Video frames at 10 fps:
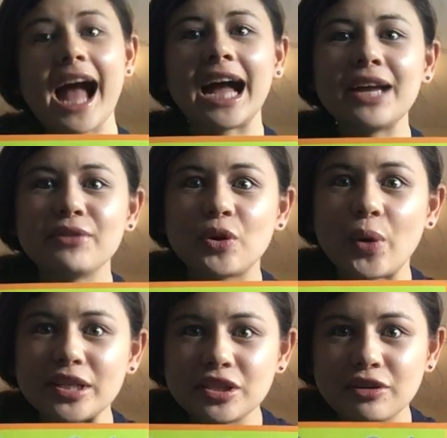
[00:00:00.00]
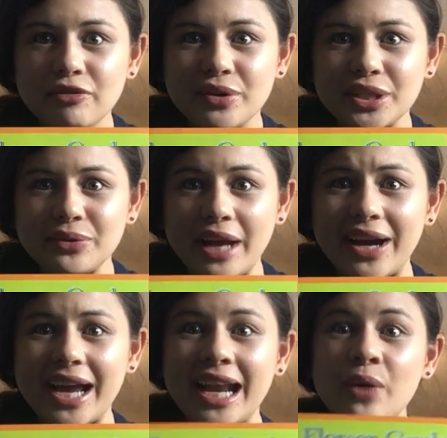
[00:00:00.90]
I have a question for you now,
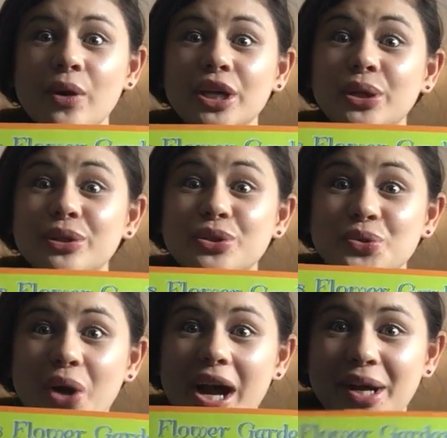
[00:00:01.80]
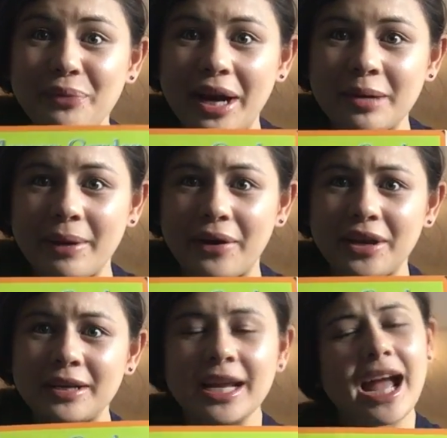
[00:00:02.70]
and I want you to draw and write about it.